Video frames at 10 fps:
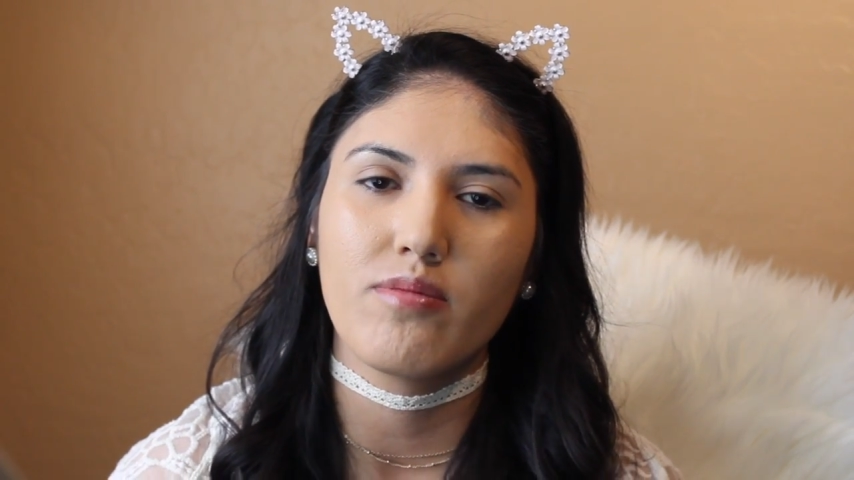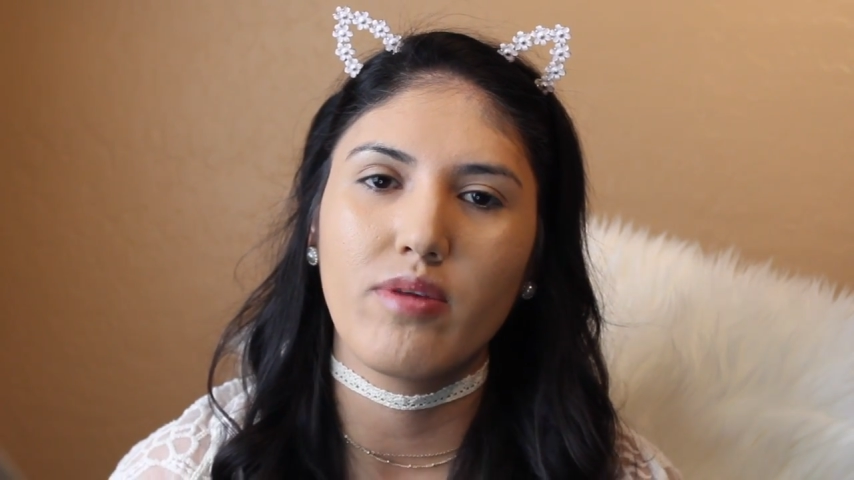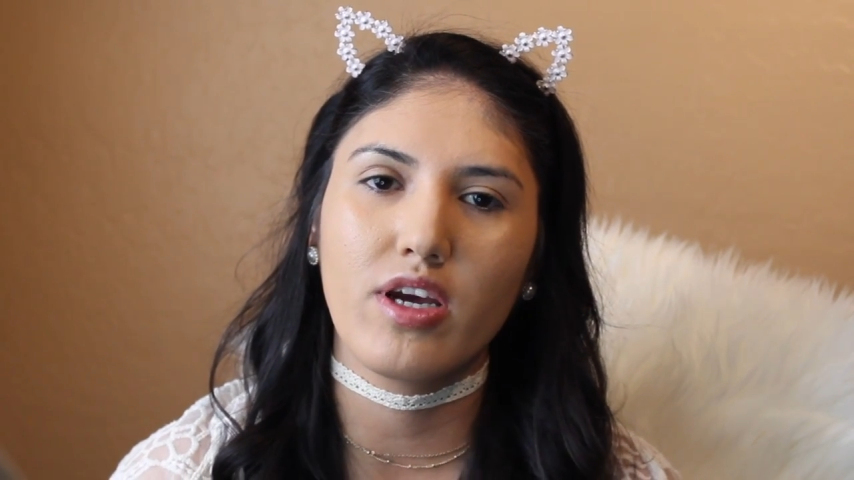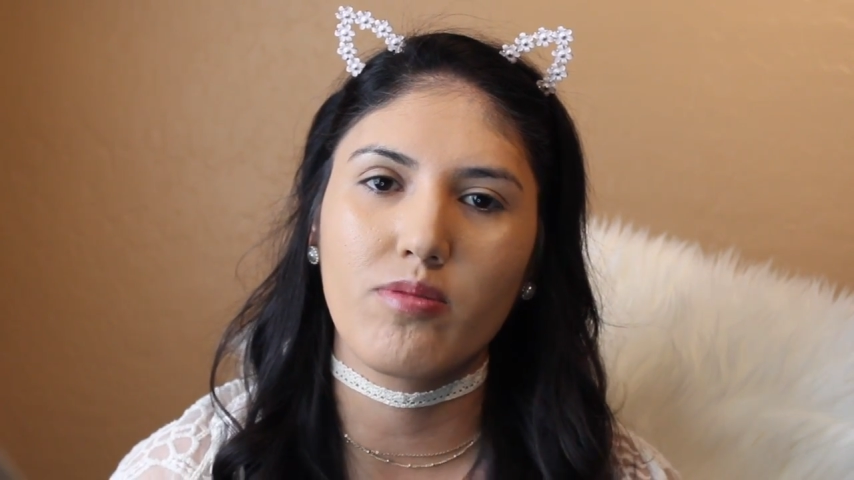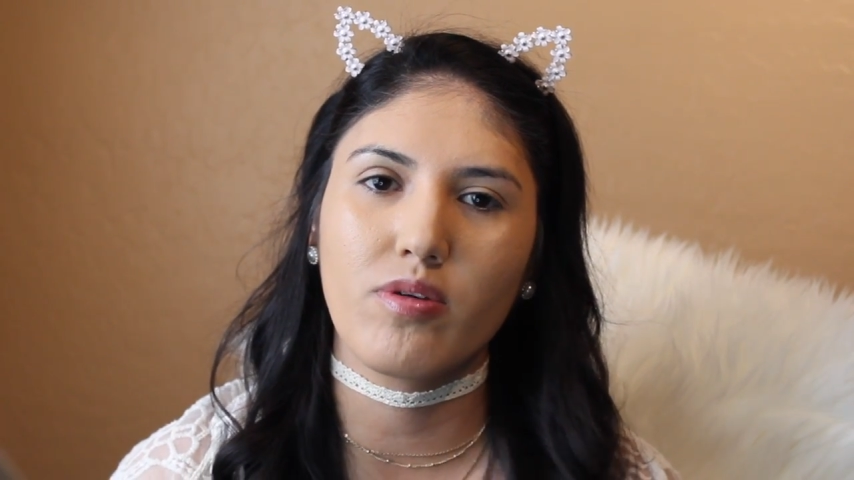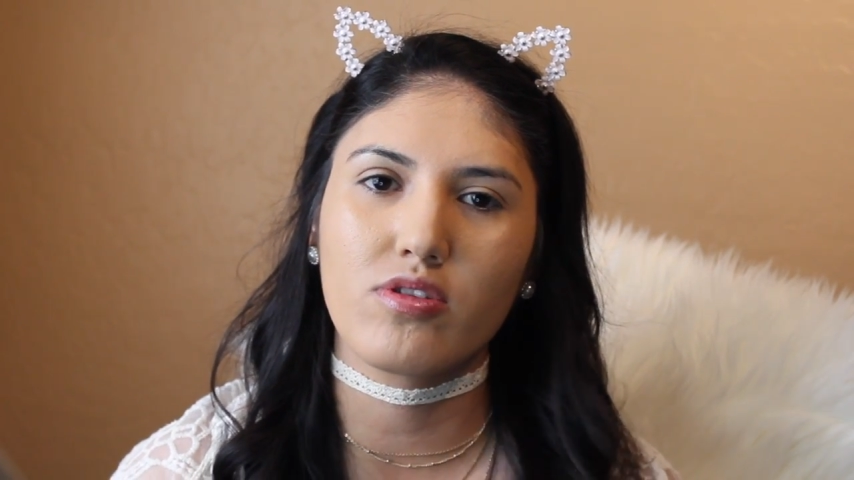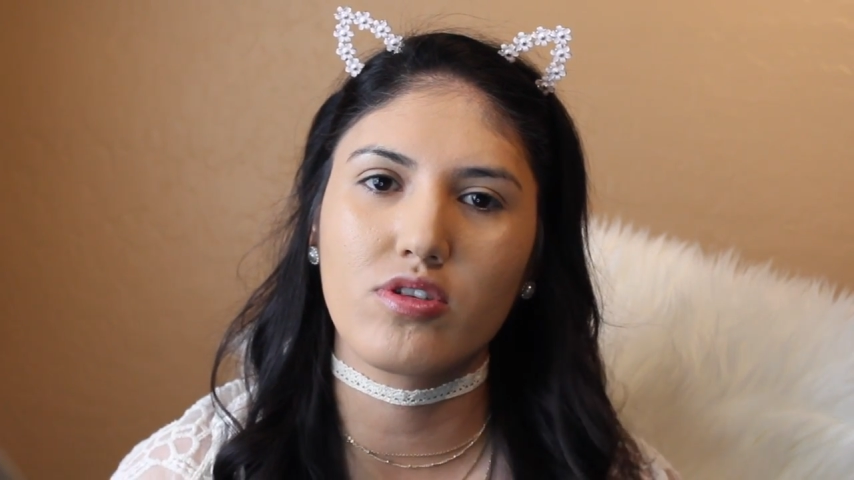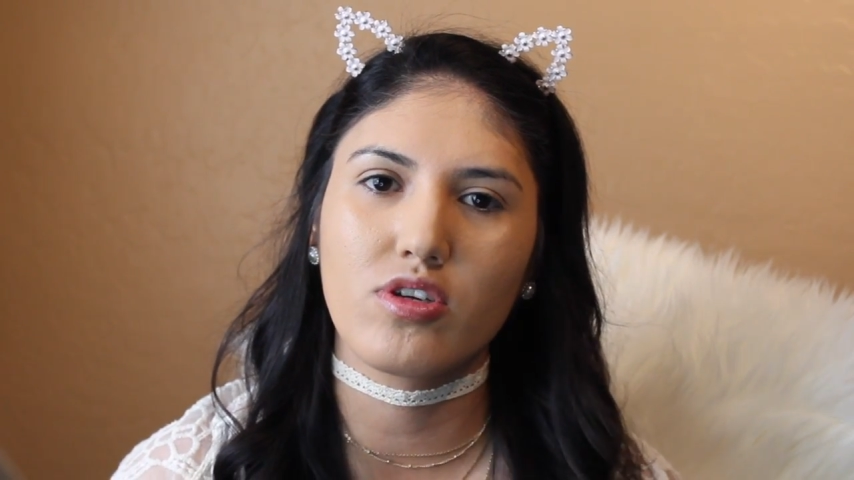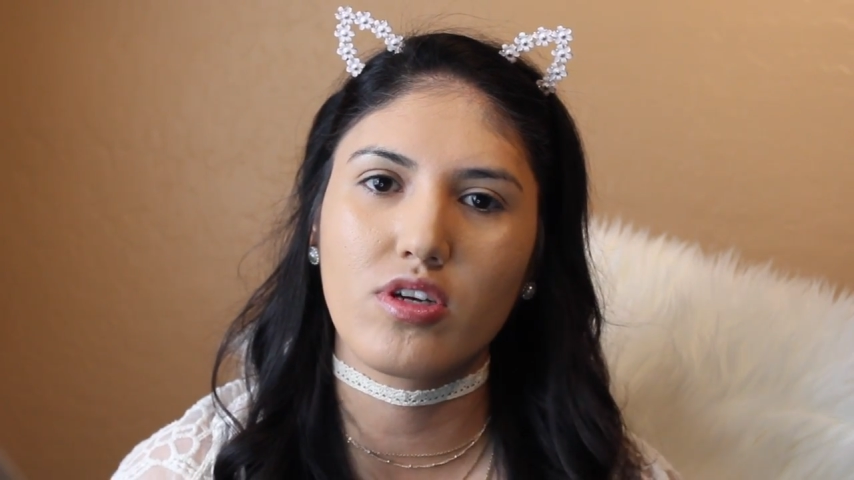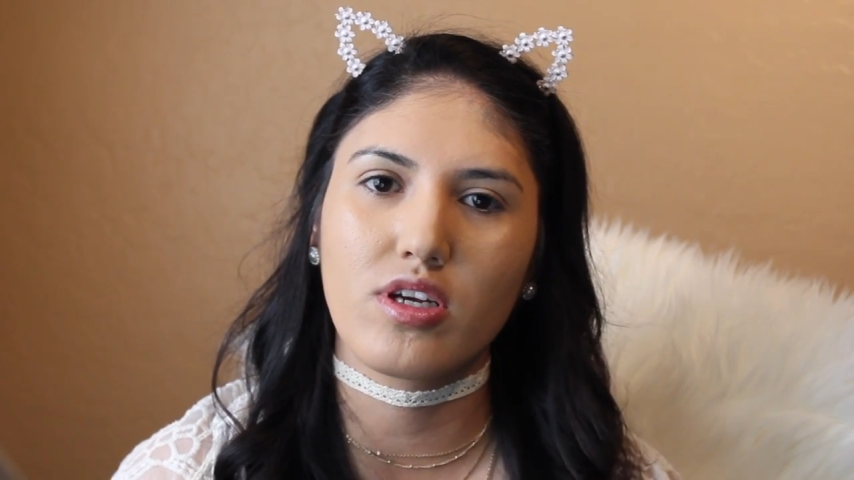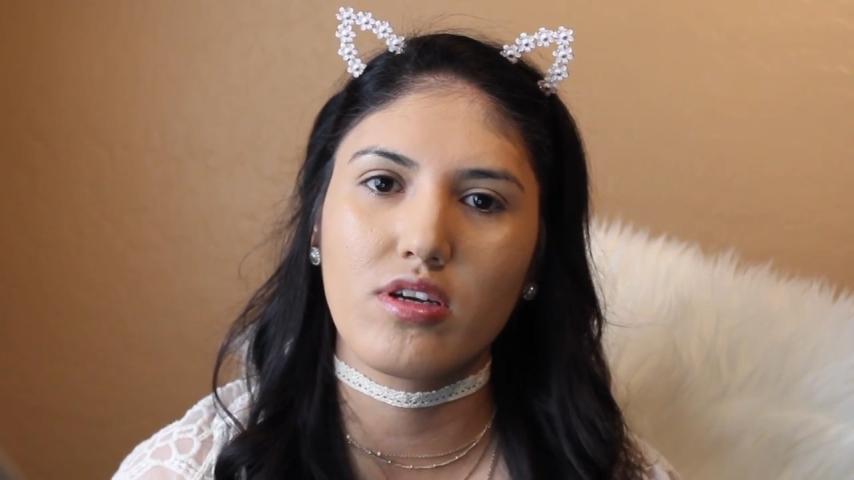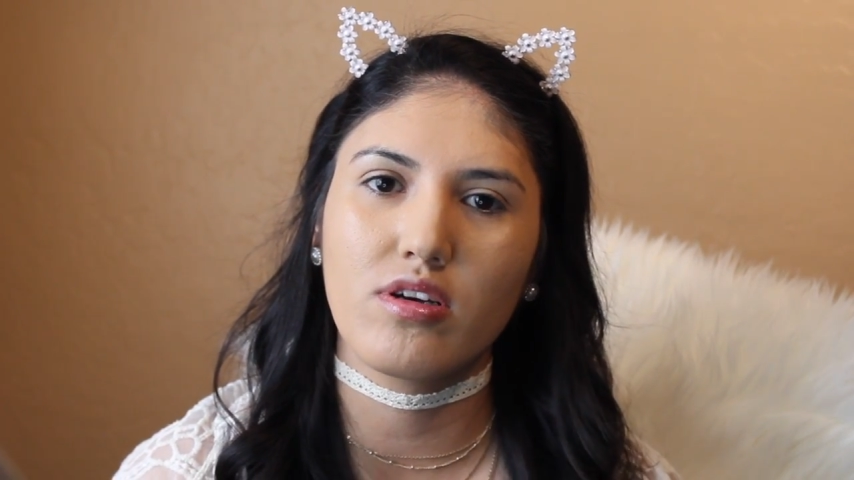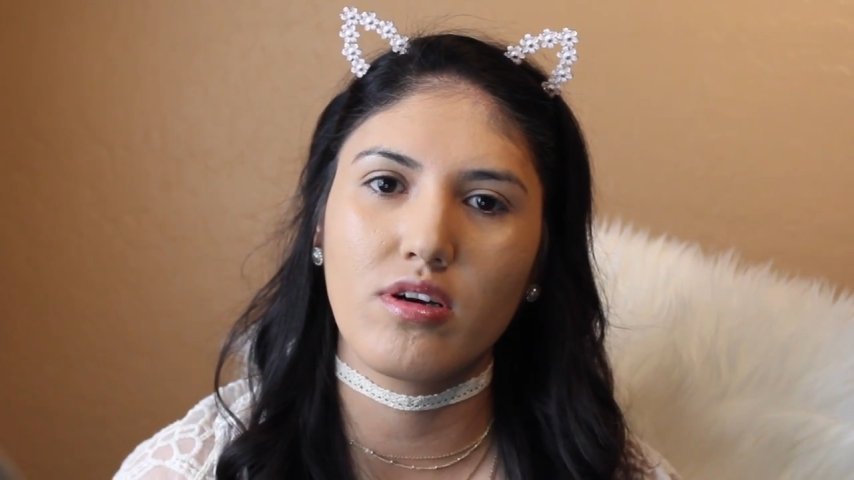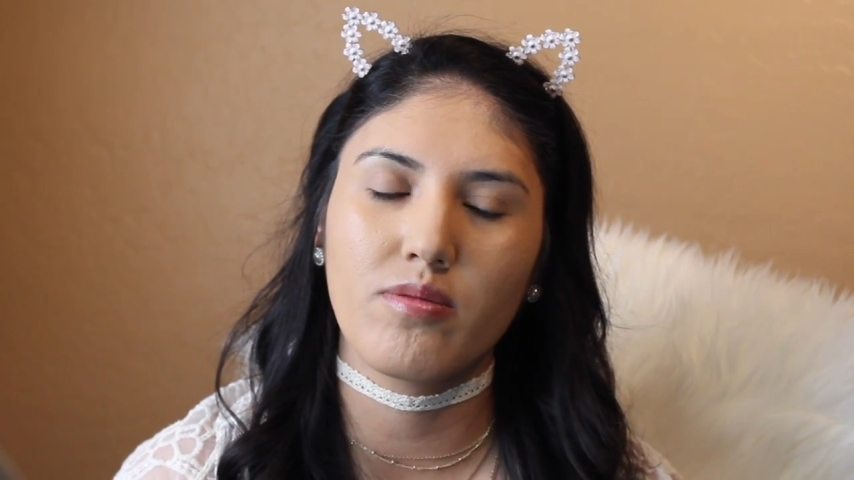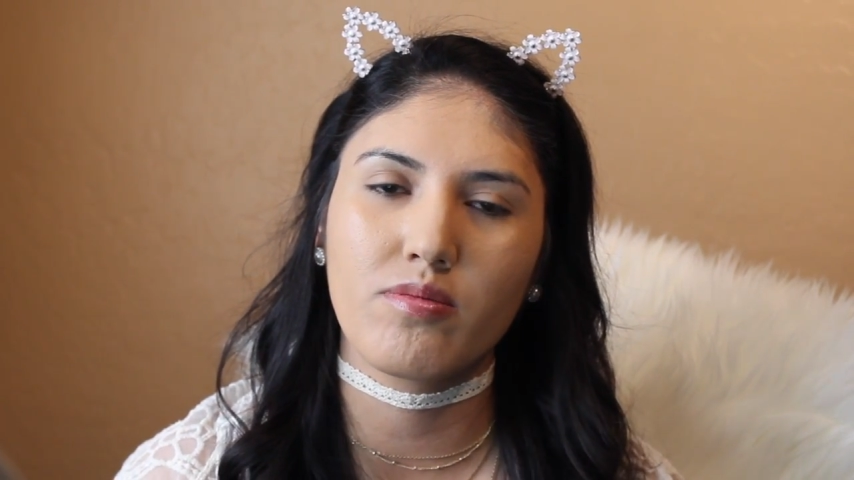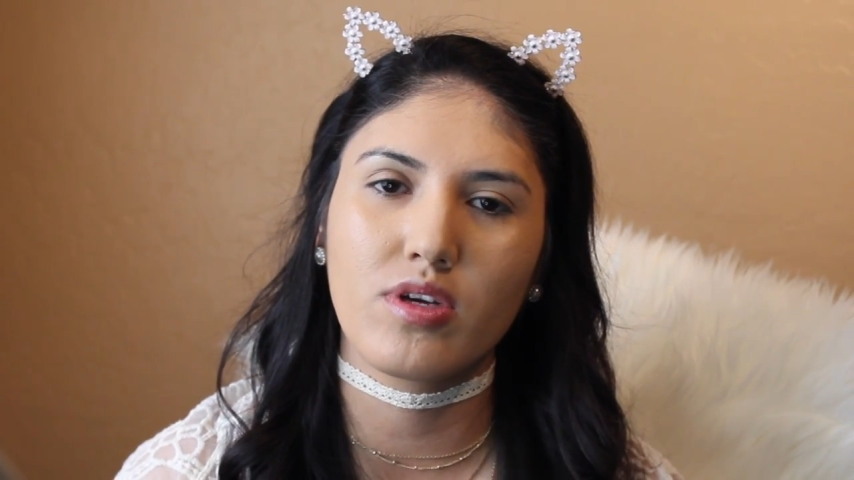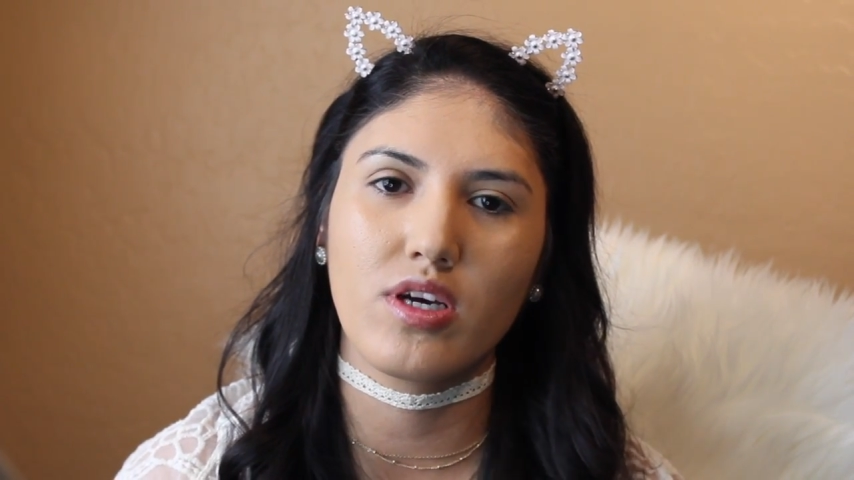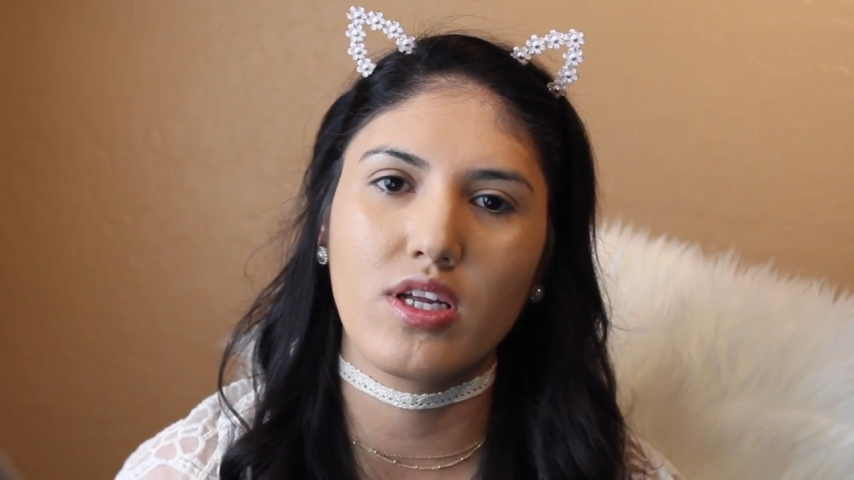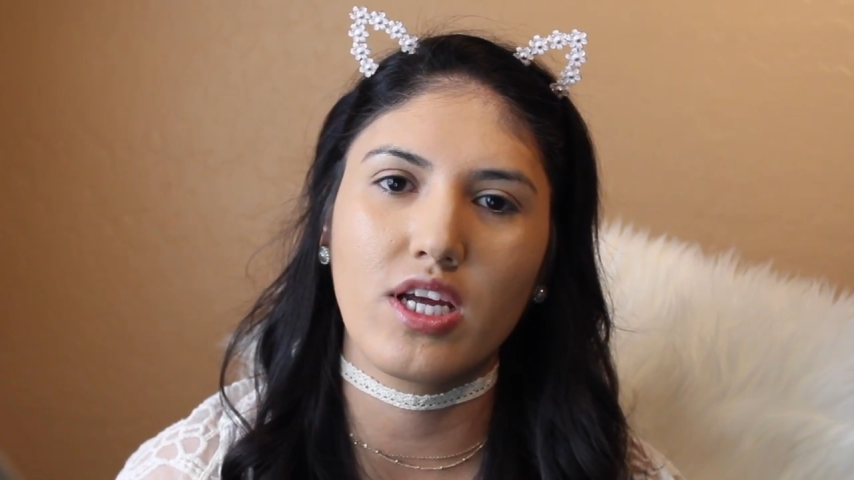my eyebrows look good.